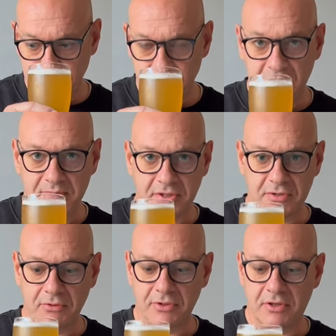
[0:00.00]
Just makes you
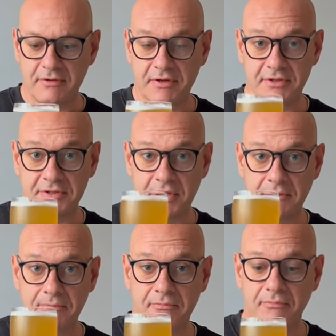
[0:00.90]
want to dive in, so
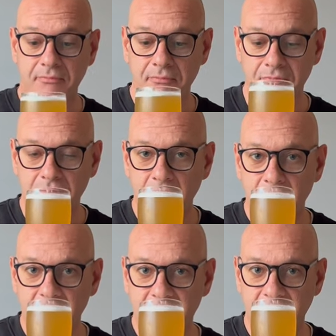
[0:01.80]
mm,
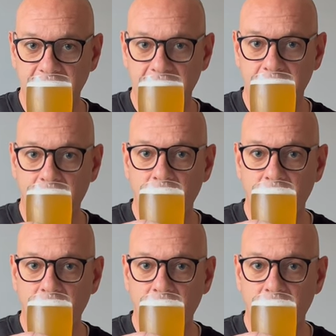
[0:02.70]
let's give it a go.